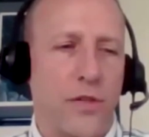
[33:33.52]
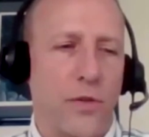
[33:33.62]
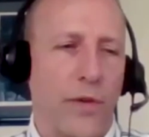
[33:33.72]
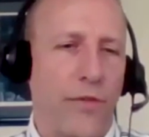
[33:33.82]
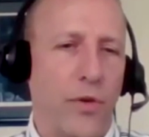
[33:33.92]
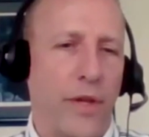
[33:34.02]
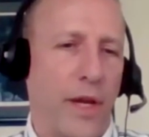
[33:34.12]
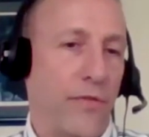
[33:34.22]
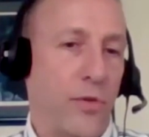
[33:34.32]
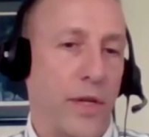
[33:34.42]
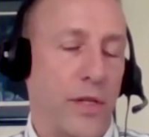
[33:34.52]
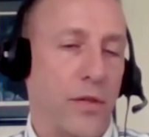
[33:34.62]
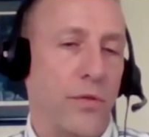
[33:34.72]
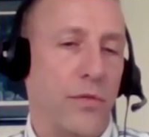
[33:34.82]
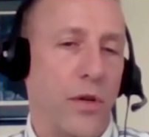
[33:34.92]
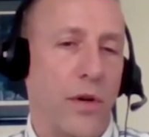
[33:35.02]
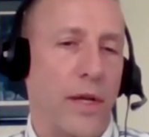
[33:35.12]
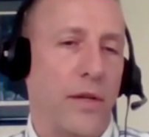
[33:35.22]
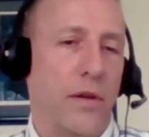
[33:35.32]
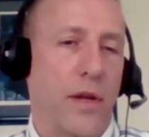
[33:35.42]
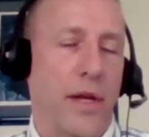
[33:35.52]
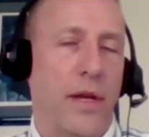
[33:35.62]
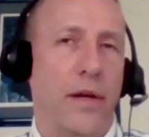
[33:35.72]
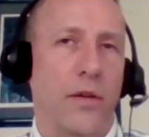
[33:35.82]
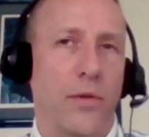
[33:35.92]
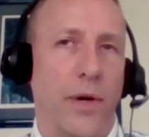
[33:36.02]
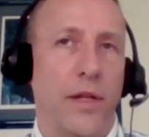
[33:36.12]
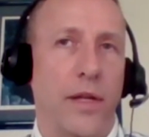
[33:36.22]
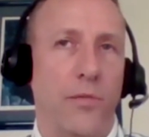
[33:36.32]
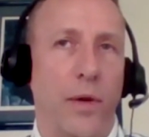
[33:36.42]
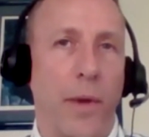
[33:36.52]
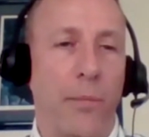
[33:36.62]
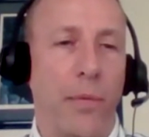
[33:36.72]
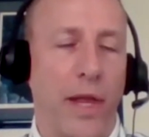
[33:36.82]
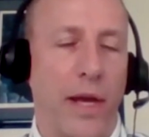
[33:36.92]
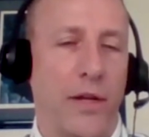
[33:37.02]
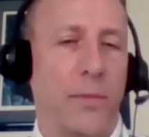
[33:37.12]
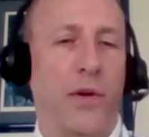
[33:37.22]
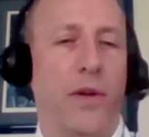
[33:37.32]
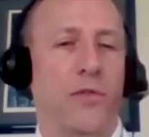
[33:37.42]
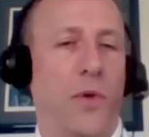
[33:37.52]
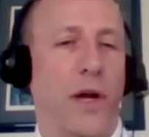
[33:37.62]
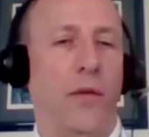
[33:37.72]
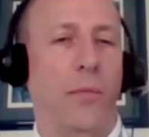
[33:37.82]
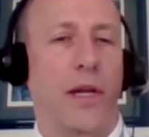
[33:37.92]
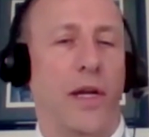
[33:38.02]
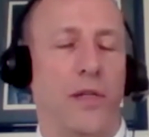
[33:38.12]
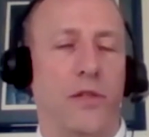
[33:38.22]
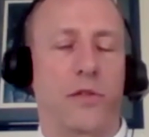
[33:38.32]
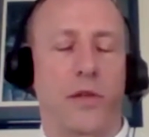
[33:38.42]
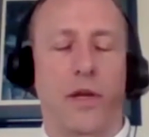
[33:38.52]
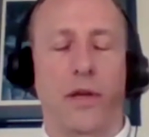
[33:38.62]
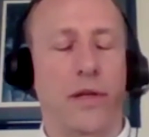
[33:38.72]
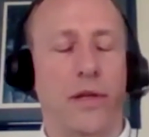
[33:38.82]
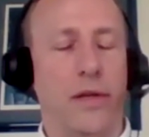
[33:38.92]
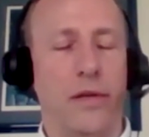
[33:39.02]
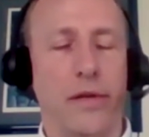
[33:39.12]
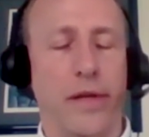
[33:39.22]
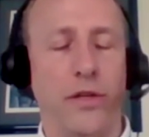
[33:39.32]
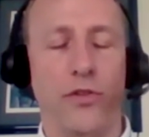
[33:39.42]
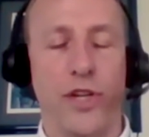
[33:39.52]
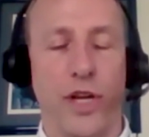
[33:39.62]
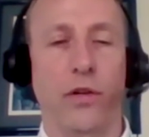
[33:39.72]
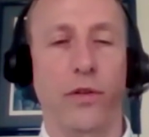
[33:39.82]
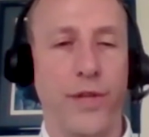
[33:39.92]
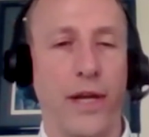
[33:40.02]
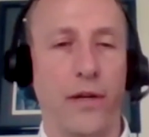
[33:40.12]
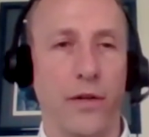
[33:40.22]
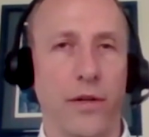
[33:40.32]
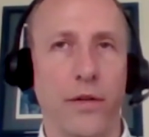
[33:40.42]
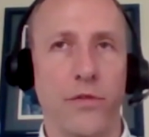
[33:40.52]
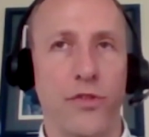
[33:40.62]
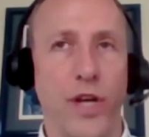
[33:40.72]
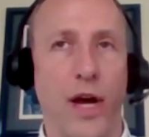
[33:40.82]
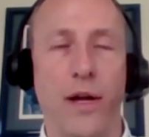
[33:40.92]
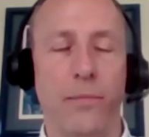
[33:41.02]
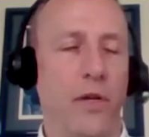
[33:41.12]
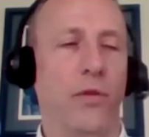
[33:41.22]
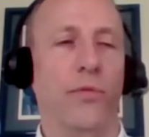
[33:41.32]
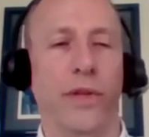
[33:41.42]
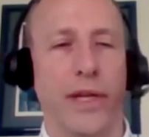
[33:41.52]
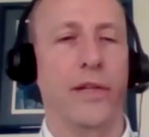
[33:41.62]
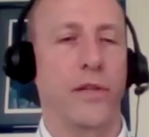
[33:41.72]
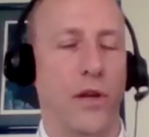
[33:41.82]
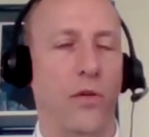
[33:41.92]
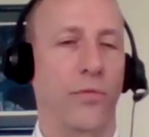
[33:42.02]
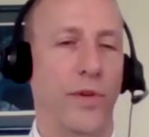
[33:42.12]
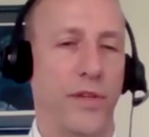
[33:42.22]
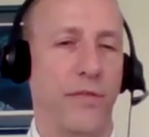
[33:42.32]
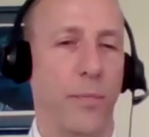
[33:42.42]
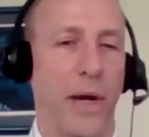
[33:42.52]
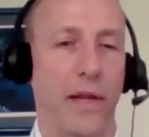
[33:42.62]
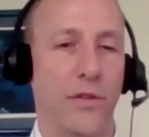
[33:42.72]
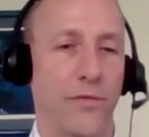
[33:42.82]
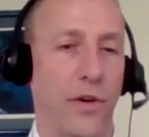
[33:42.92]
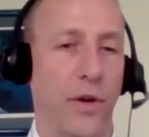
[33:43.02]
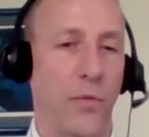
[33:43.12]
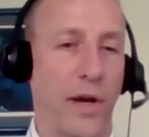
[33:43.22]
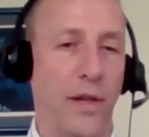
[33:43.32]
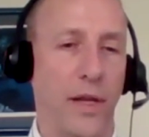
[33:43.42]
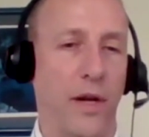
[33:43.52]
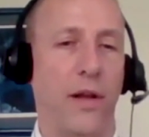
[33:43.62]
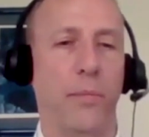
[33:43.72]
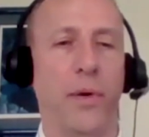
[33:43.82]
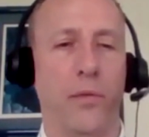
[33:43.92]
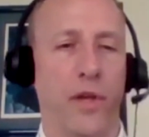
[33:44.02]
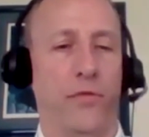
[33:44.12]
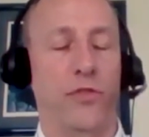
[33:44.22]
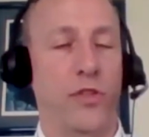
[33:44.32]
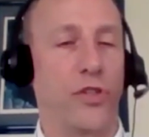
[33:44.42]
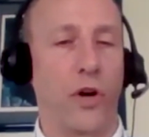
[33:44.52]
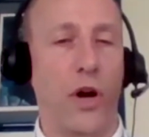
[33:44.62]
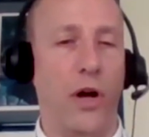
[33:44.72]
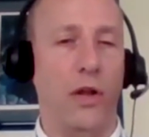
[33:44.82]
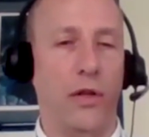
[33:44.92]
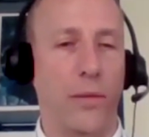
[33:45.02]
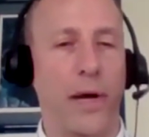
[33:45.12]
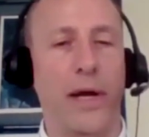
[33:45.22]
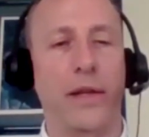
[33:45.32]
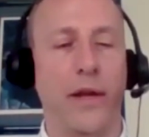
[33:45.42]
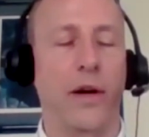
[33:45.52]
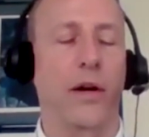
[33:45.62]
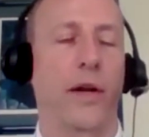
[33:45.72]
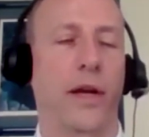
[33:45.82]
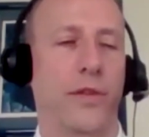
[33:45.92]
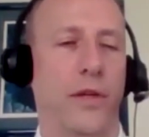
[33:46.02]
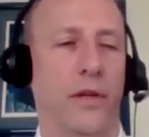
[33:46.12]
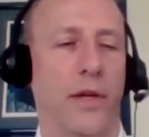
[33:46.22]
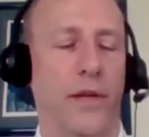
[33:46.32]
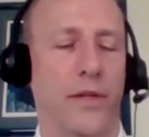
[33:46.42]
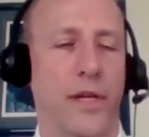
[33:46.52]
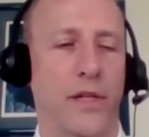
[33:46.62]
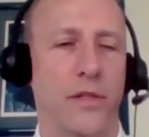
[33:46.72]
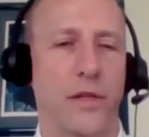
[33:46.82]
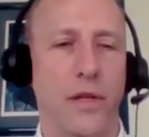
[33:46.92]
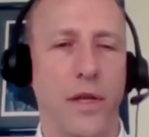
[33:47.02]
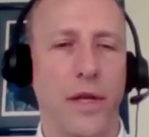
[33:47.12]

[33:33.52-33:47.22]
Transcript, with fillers: to refuel the F twenty-two. So I, I uh, greatly remember that experience well, because uh, in in your general tanker job, you don't really get to know the receiver pilots very well at all. But mm-hmm. it, since you're all combined there at the at the test